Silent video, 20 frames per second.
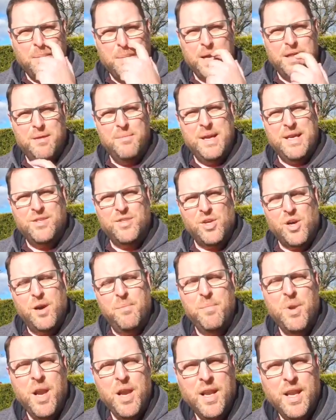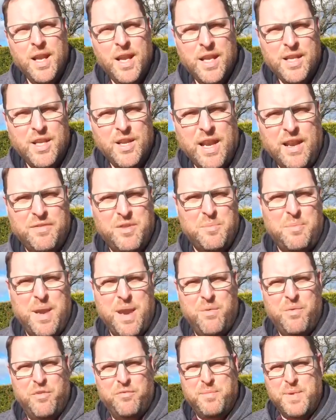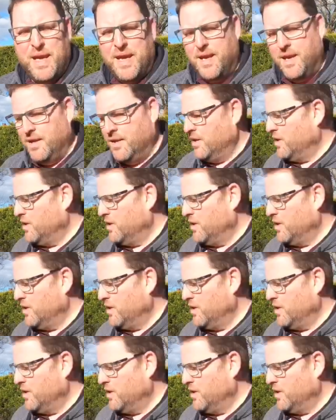but in the meantime you'll have to bear with me.